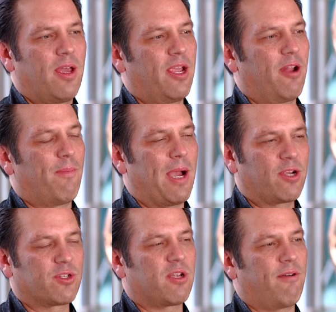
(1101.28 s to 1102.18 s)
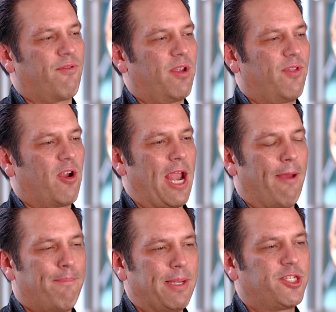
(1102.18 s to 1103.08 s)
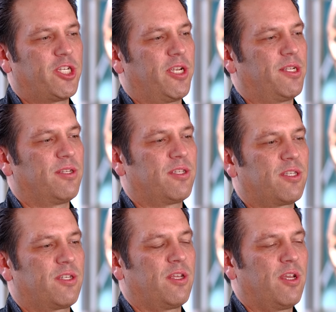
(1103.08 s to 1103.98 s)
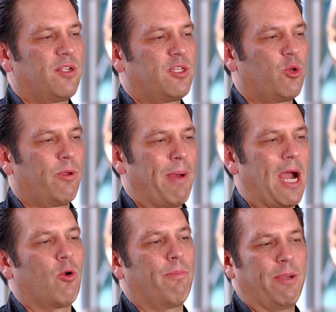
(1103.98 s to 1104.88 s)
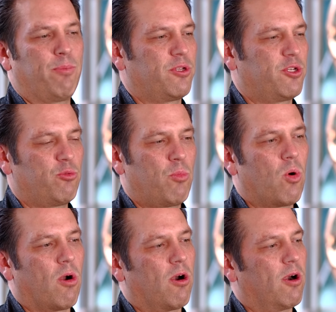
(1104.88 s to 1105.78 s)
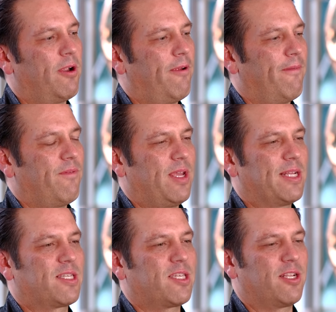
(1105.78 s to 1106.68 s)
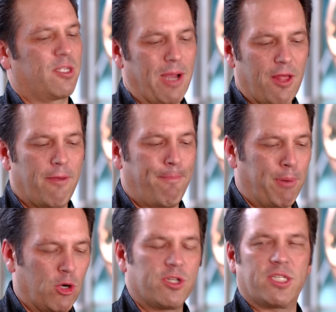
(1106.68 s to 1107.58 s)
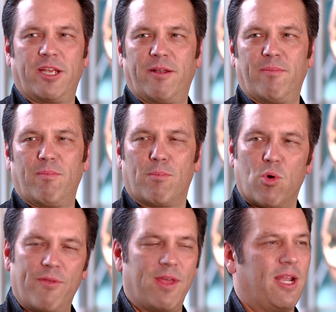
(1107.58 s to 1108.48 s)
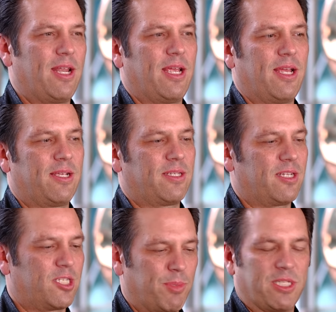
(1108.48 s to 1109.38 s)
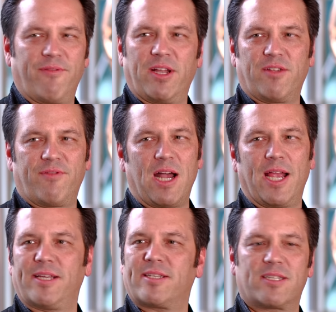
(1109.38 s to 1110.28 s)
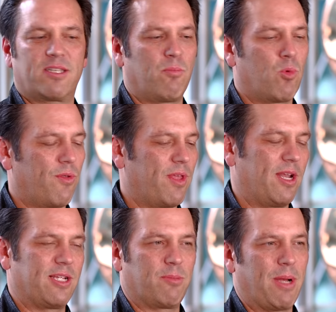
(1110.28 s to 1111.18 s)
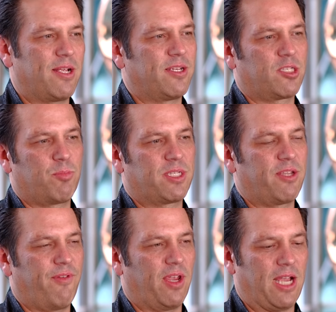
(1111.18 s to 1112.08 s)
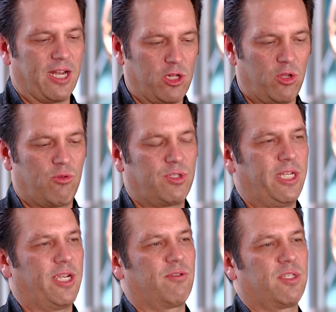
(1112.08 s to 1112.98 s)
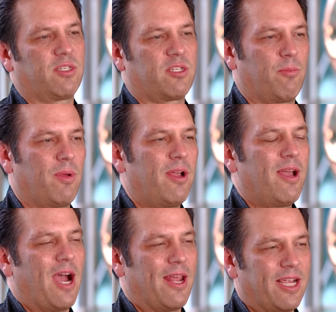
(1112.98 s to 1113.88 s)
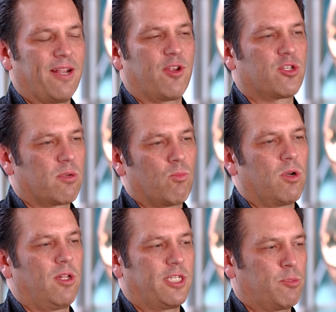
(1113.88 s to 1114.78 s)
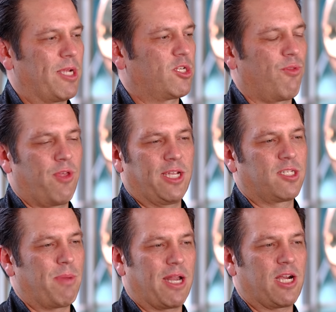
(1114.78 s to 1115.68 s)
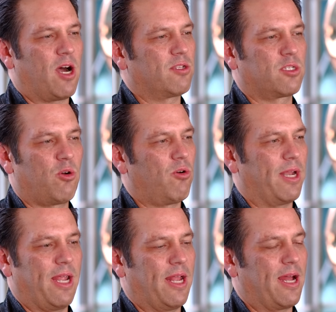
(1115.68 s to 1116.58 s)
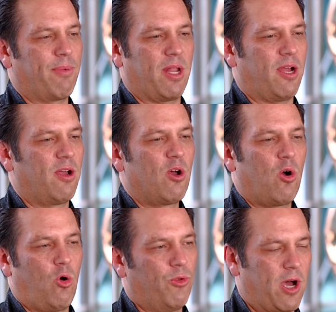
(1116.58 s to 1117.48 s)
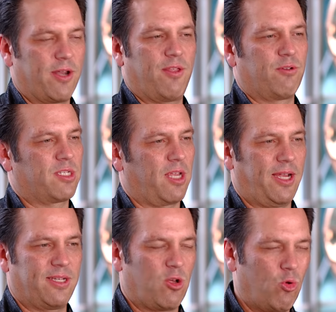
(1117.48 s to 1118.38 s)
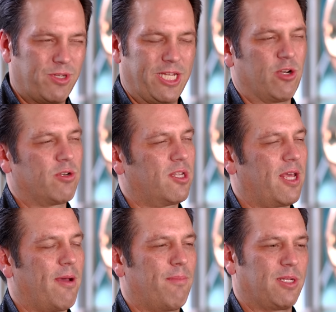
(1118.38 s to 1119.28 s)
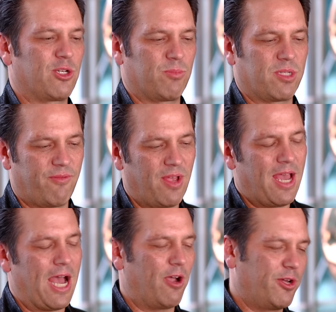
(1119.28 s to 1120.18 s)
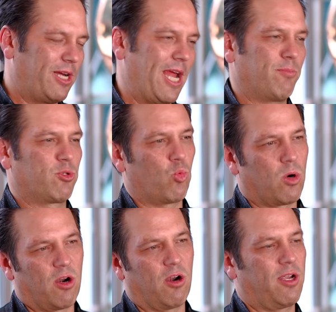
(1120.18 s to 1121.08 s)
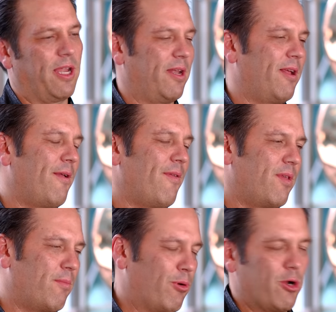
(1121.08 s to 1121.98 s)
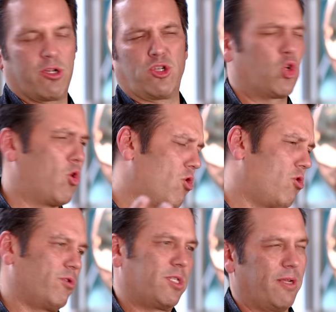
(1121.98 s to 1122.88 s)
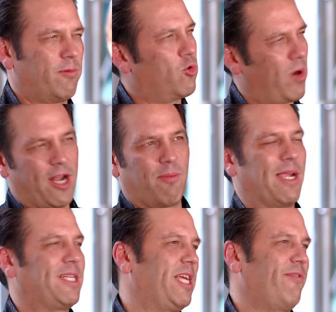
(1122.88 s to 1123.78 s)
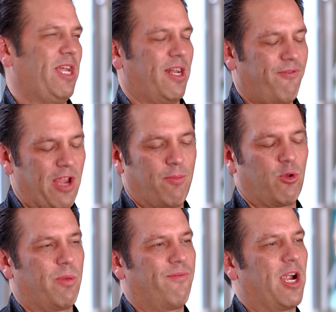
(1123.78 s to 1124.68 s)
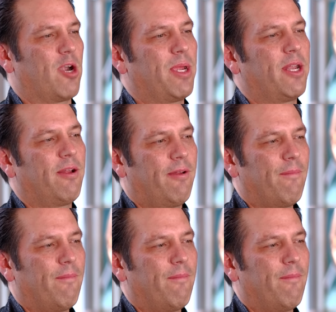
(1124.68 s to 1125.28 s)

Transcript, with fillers: You know, Microsoft in their ambitions to empower people to do more it's, it's about the person more than it is a specific device, more than it is about a specific kind of closed ecosystem. I think there's some really special things about a console, and, and I'm going to hold on to those things, hold dear to them in terms of how your games work and parental controls and great on my TV in a family room environment.